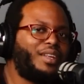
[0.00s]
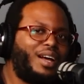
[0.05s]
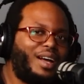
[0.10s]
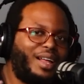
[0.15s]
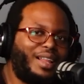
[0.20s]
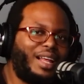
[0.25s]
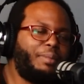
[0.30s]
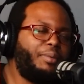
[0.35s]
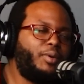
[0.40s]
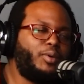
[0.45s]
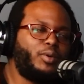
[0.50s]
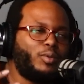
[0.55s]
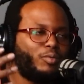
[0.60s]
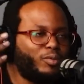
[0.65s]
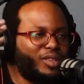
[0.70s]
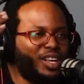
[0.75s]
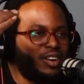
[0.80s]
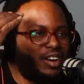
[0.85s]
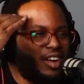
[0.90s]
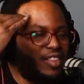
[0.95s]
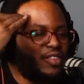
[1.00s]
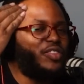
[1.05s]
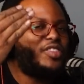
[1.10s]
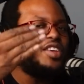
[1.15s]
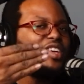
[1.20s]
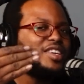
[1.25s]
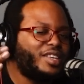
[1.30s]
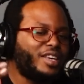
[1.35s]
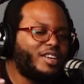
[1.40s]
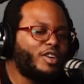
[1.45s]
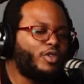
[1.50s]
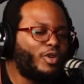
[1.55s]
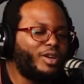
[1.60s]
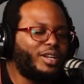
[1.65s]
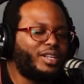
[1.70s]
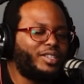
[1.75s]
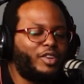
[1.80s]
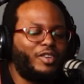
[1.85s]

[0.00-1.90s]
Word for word: A lot of people don't, they're not thinking critically.